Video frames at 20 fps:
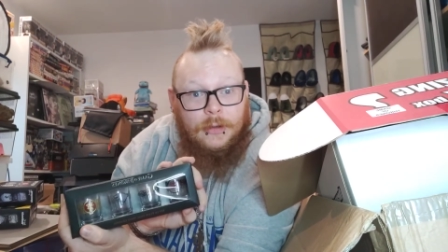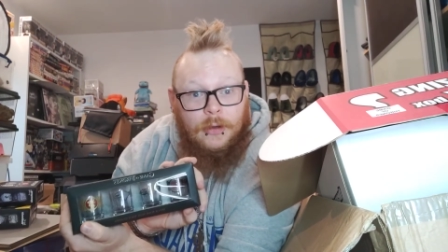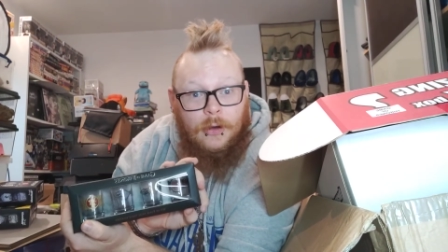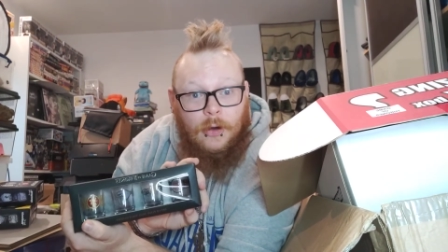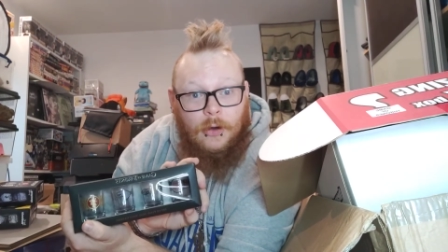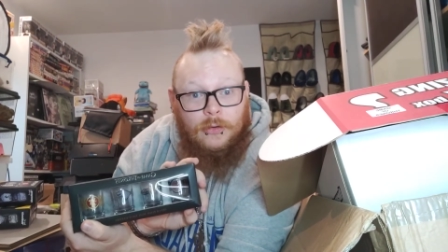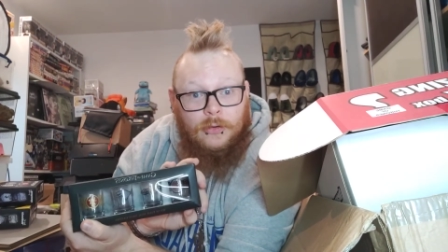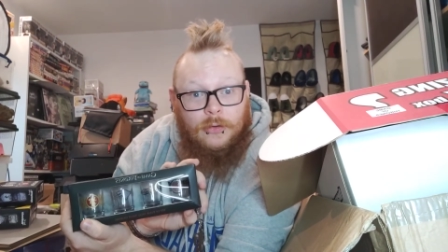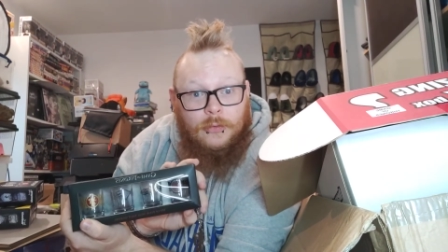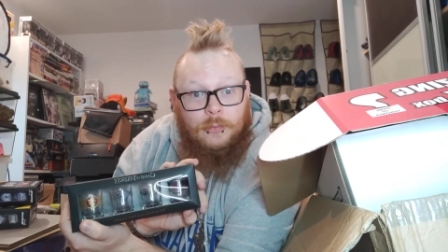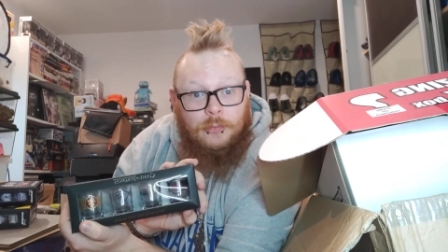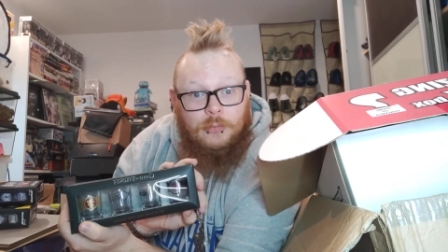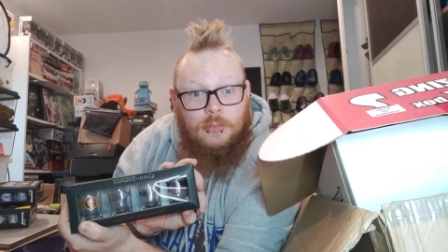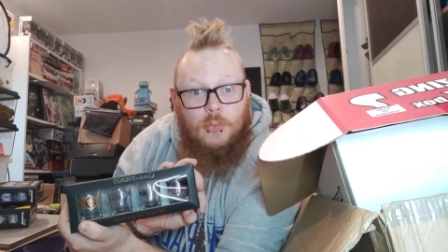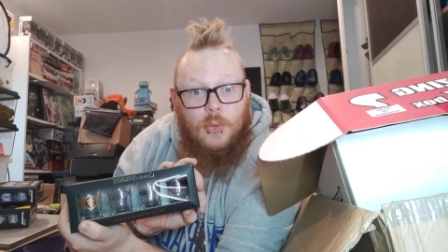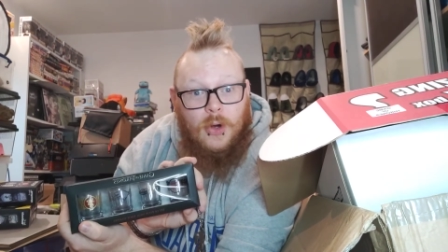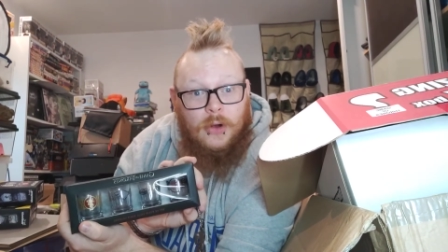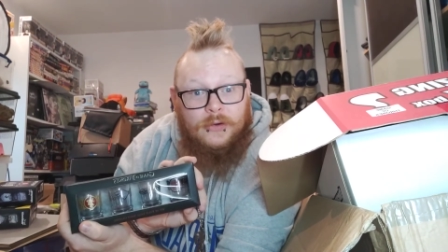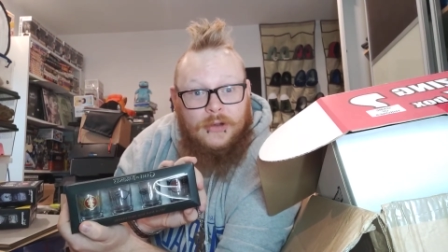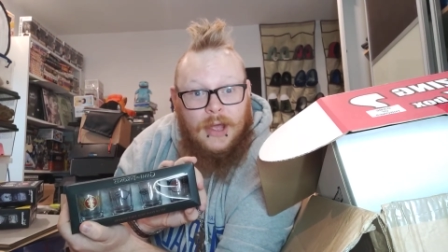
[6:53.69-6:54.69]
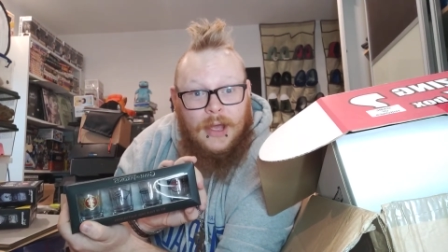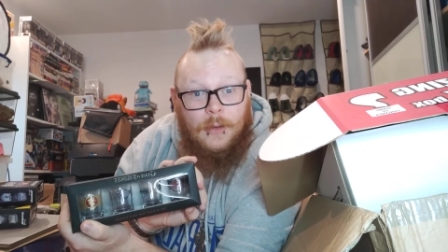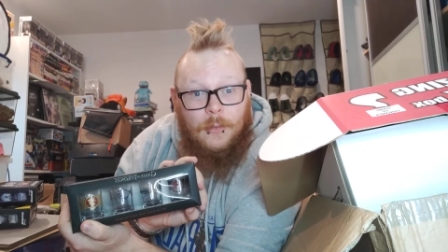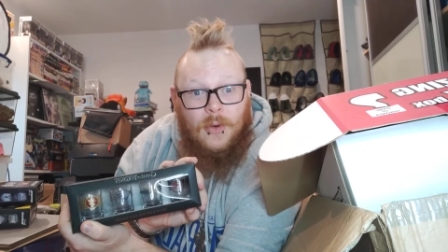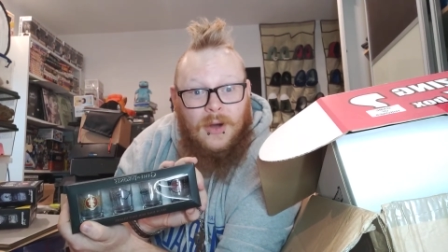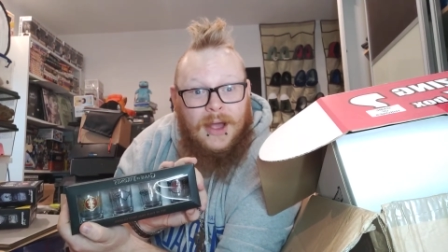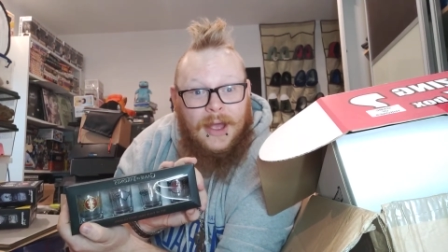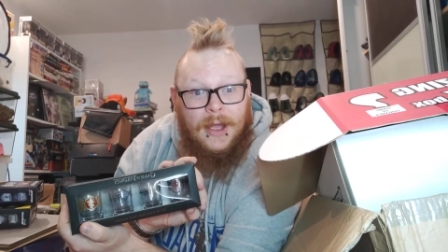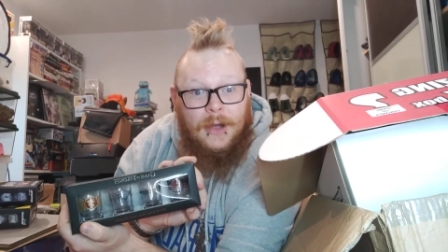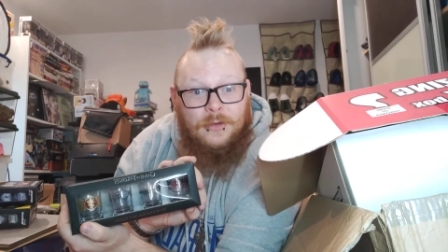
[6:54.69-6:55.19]
on what
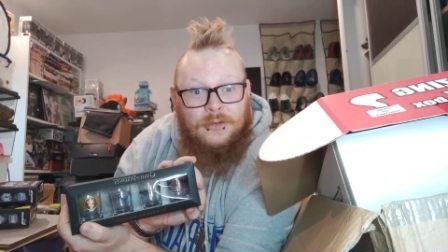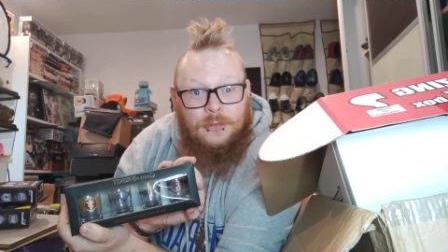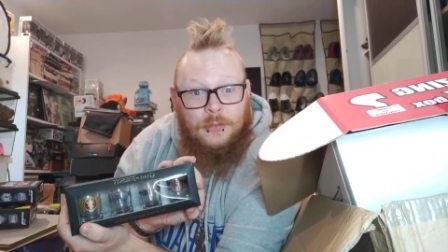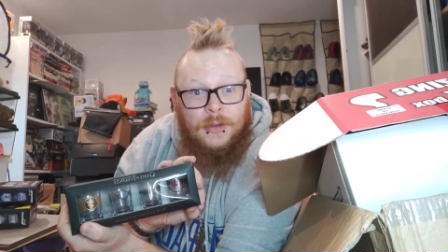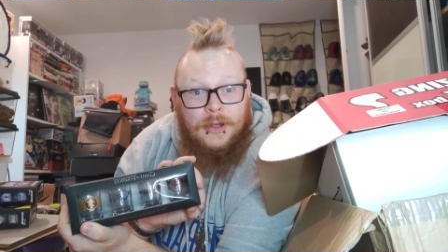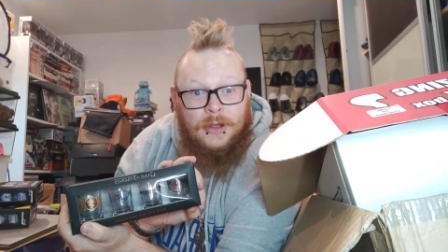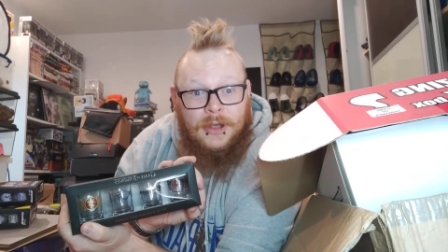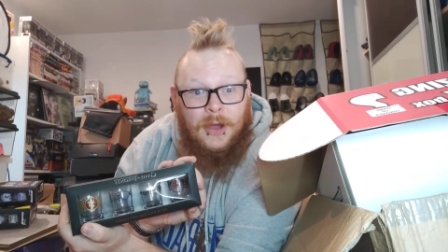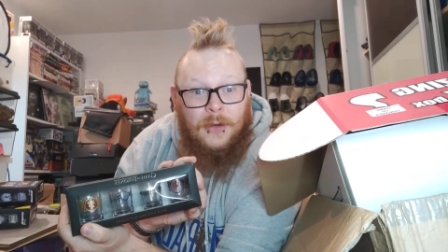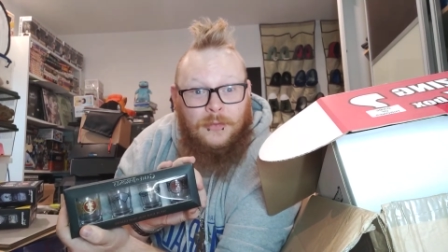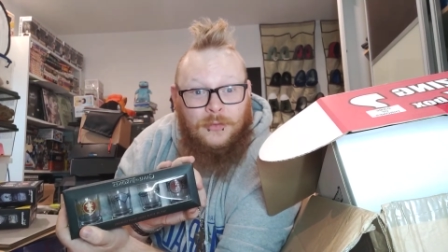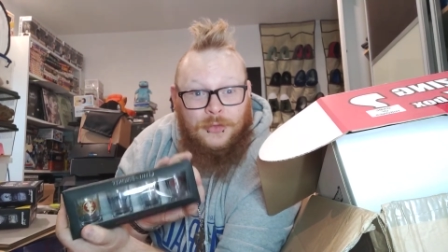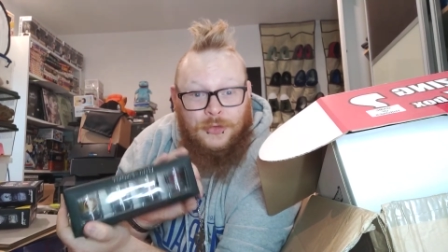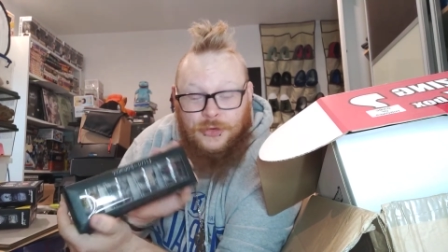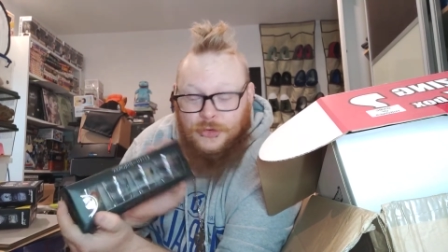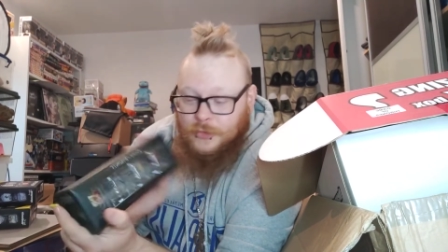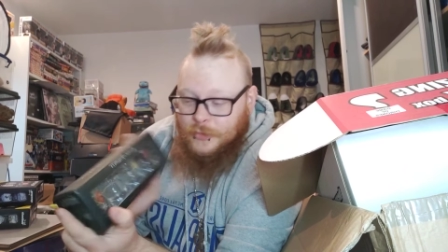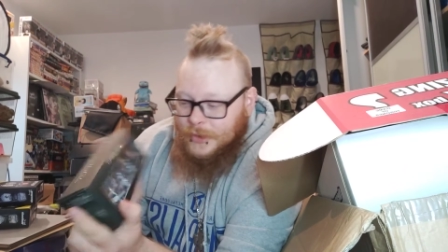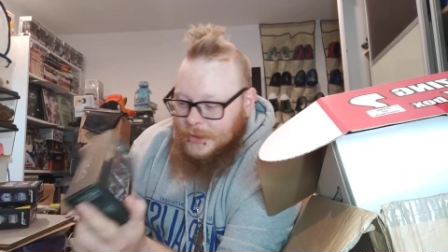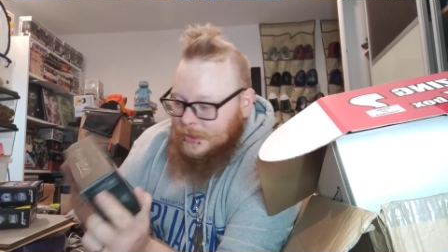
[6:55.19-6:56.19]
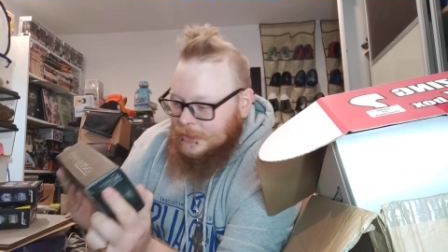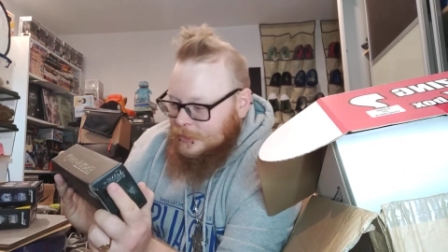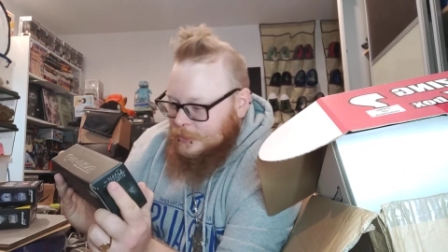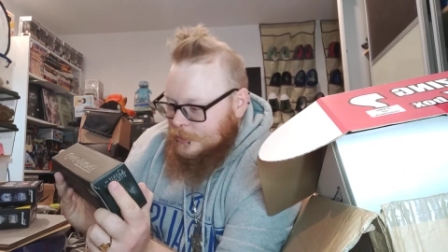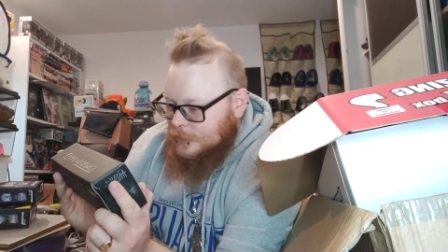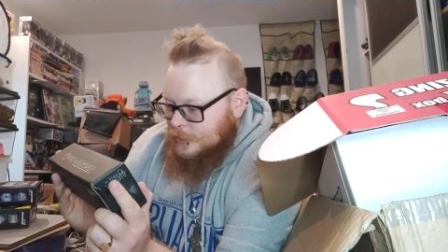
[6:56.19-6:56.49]
house we are going to join.